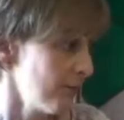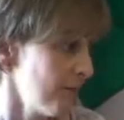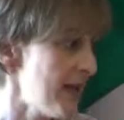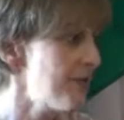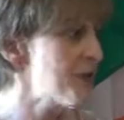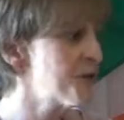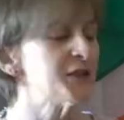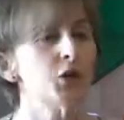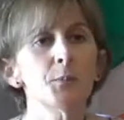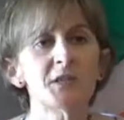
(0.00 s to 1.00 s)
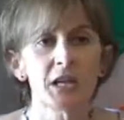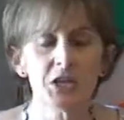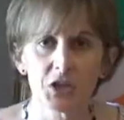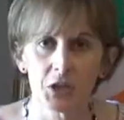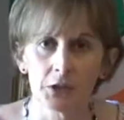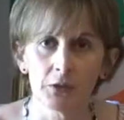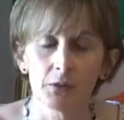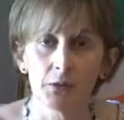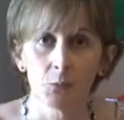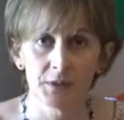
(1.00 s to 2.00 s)
evolutive
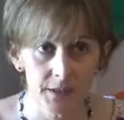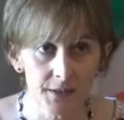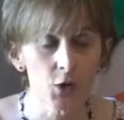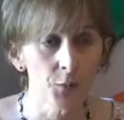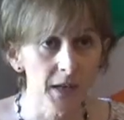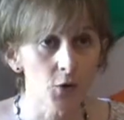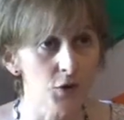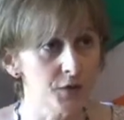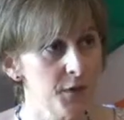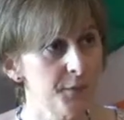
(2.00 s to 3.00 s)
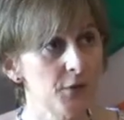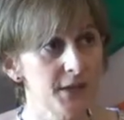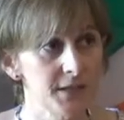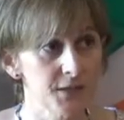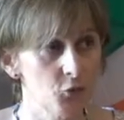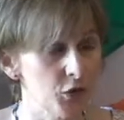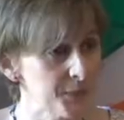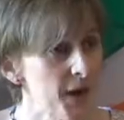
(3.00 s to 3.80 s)
interpretation within the European Court of Human Rights is, of course,